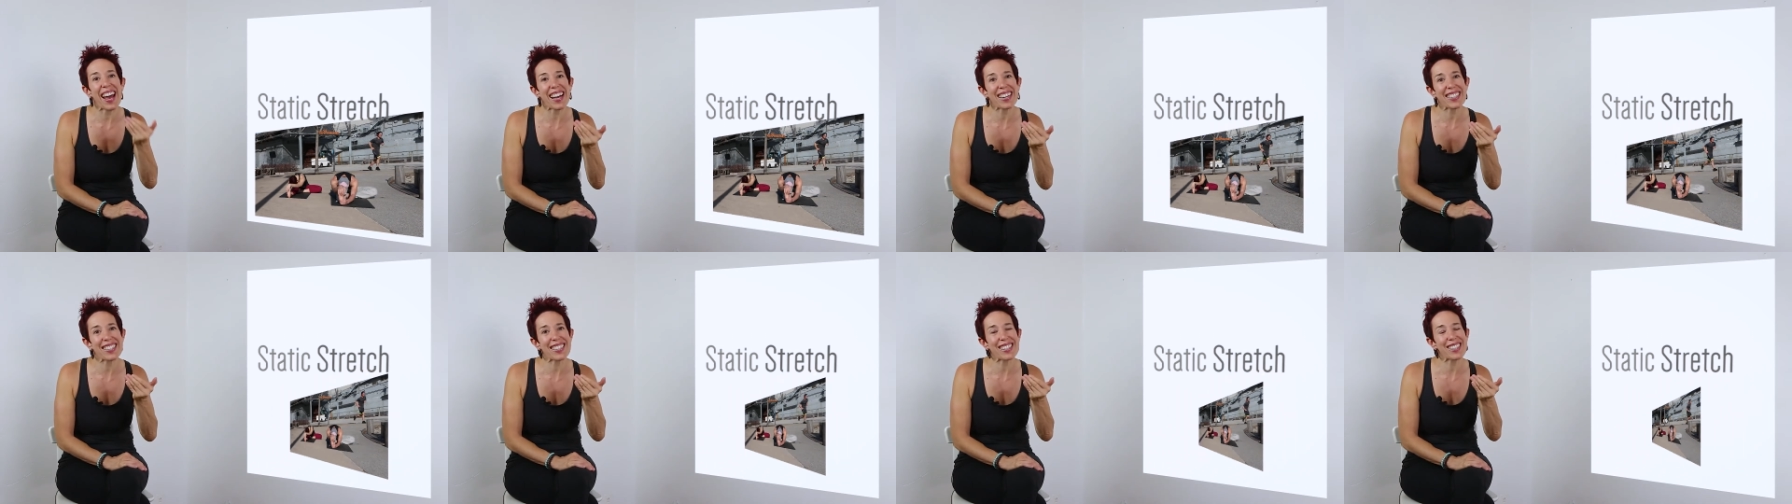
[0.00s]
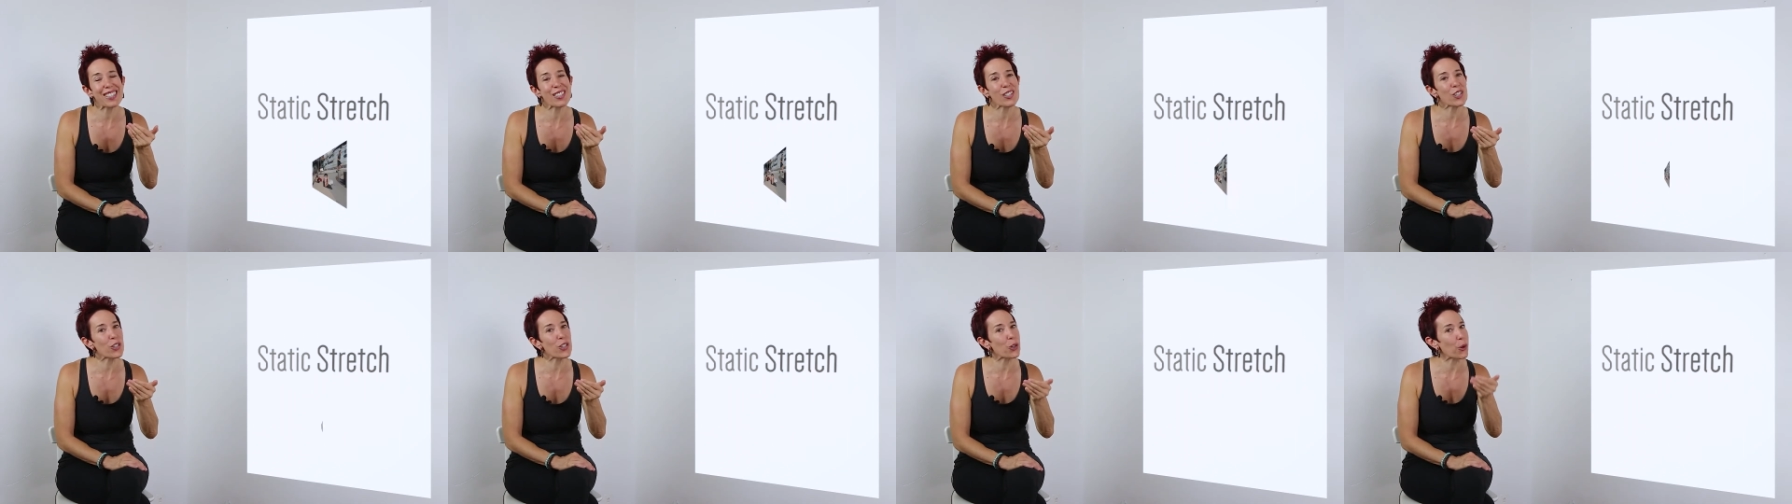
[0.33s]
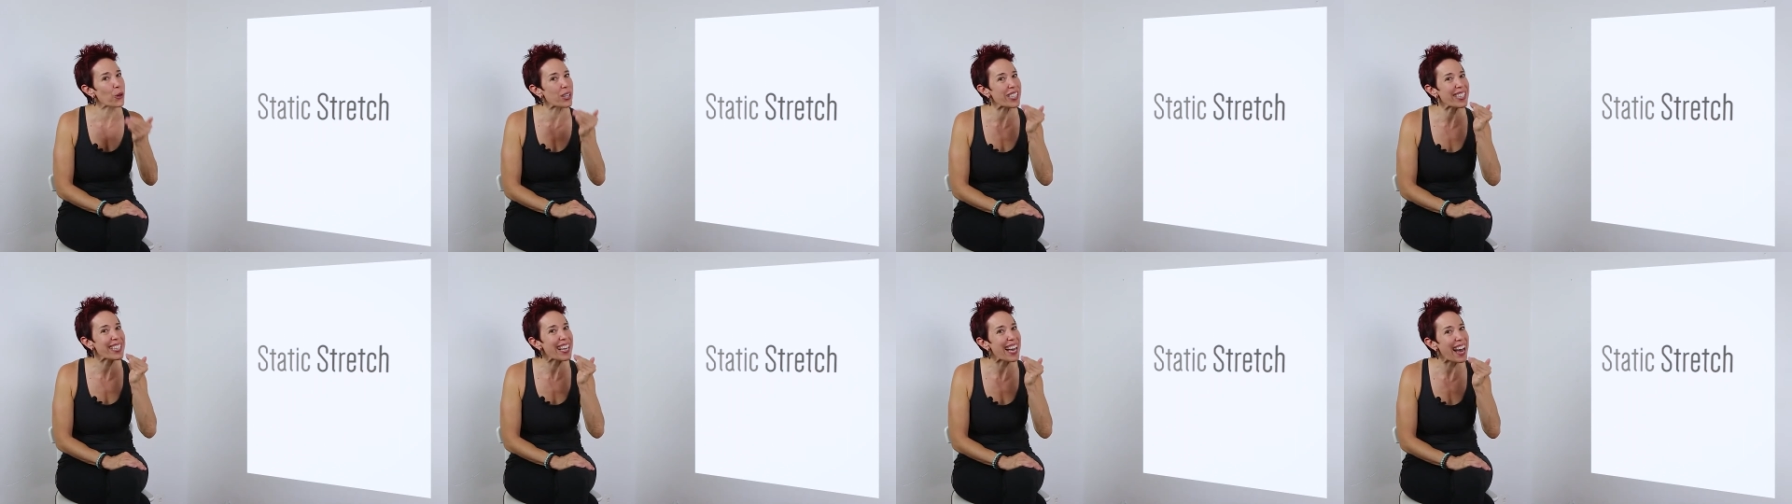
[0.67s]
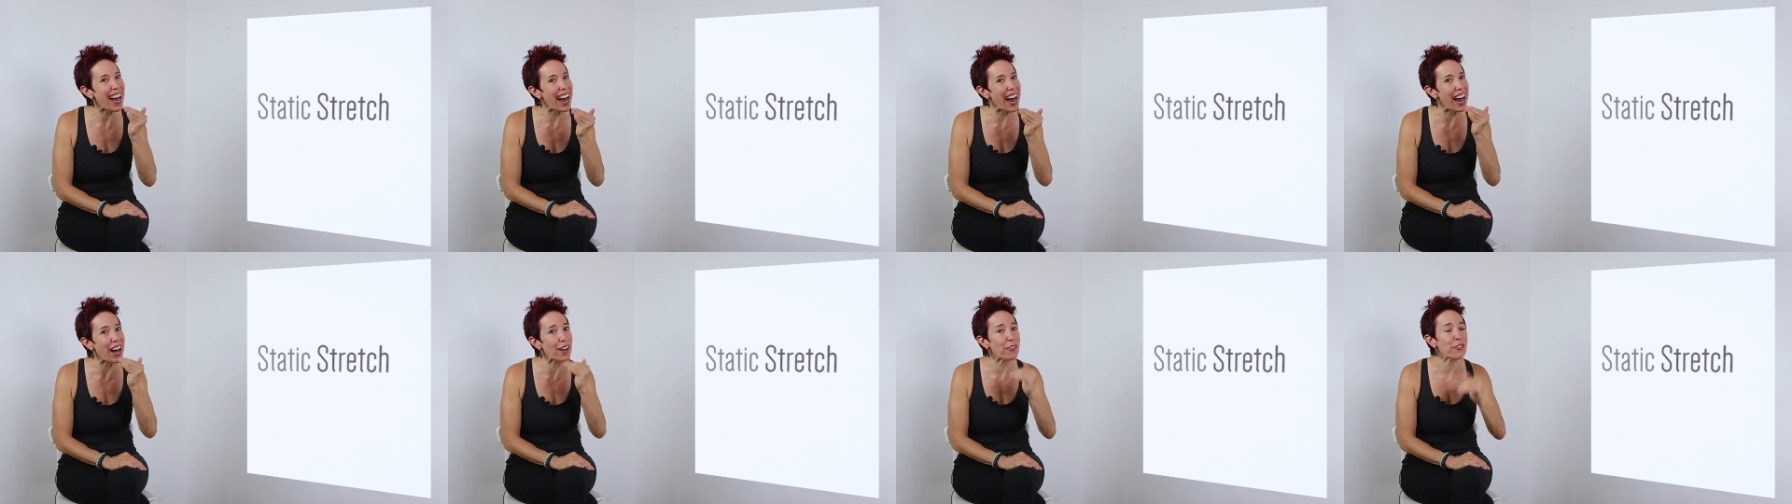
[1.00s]
excellent choice
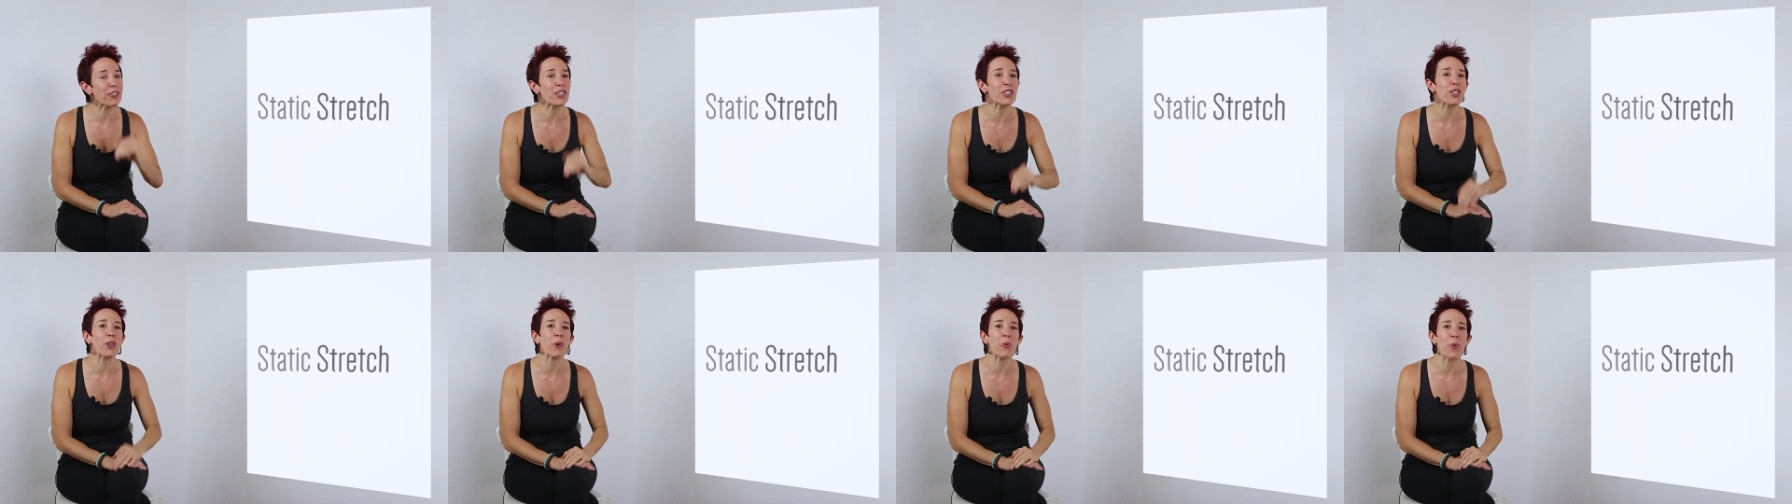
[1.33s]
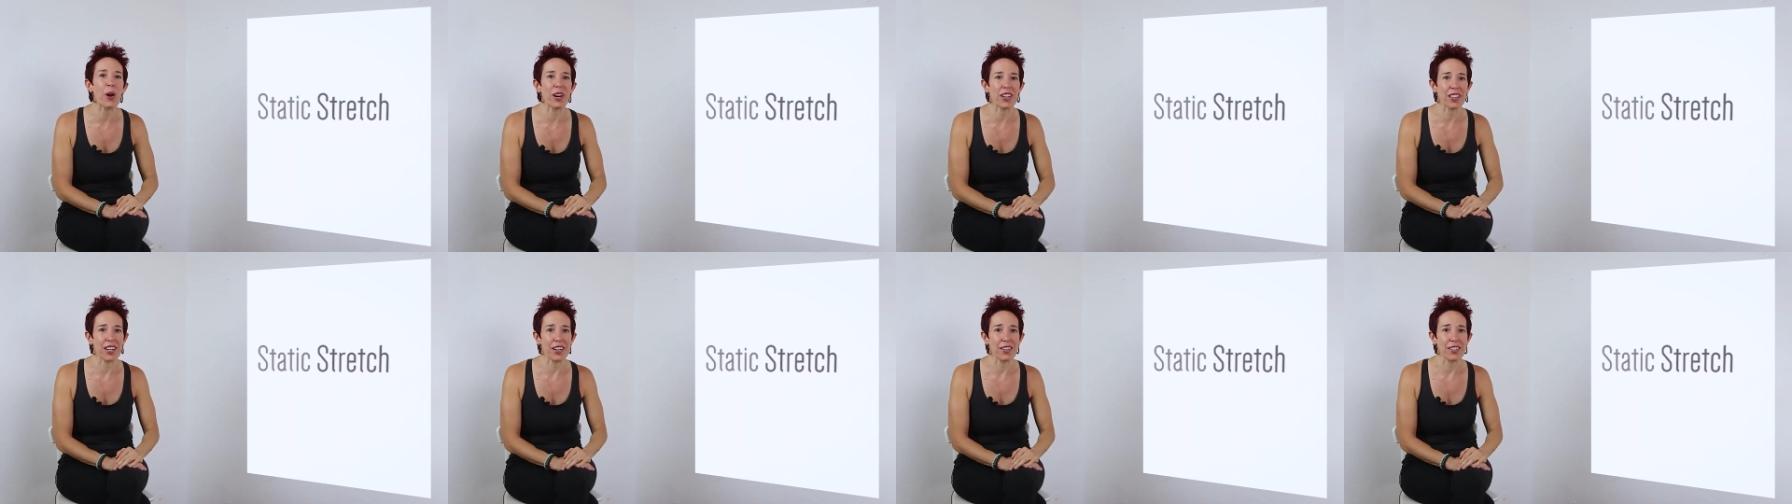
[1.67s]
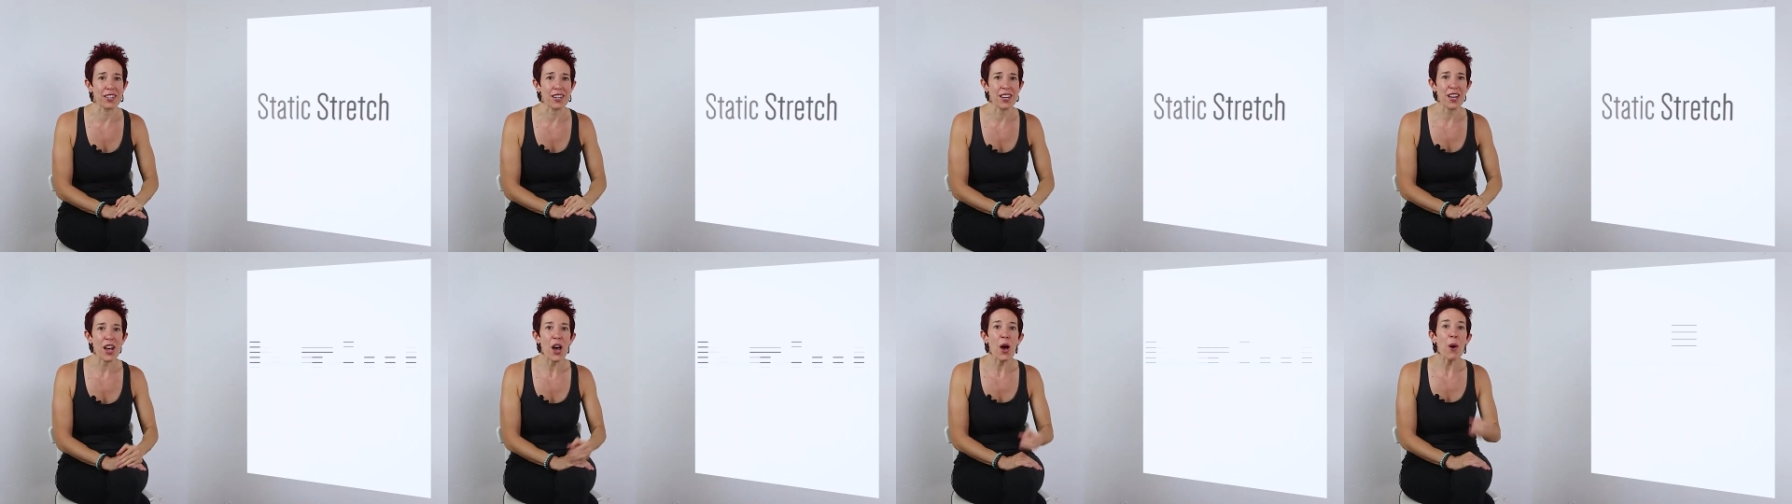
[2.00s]
after your workout.